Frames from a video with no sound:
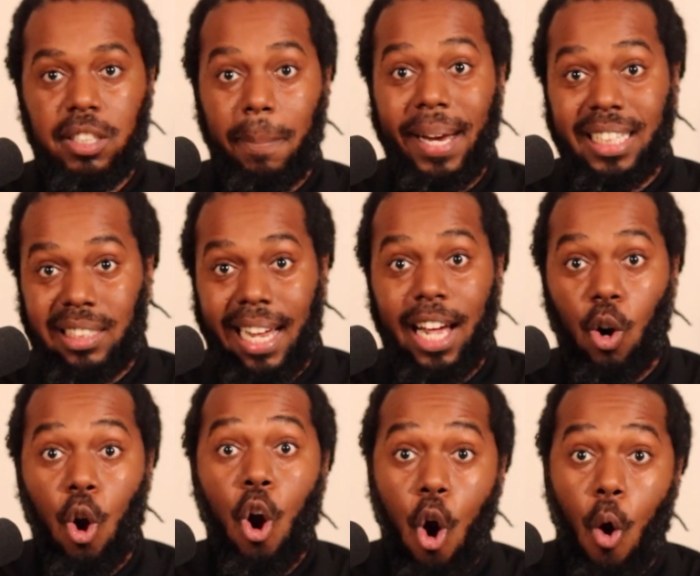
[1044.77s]
to baseline
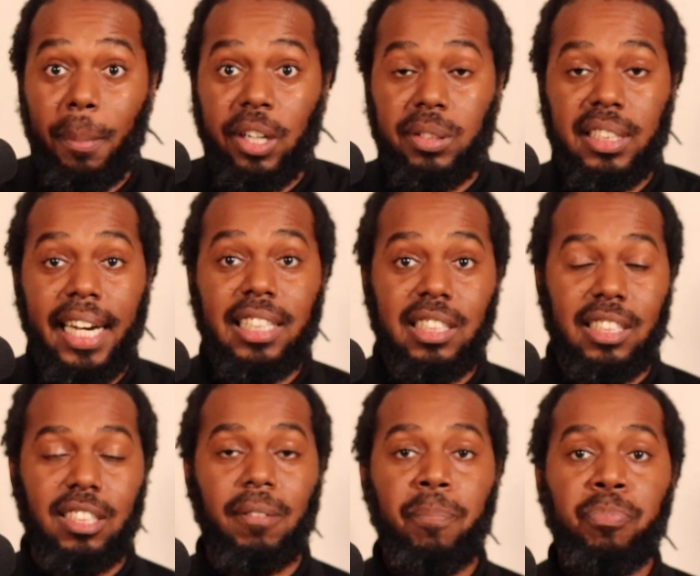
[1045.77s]
or homeostasis.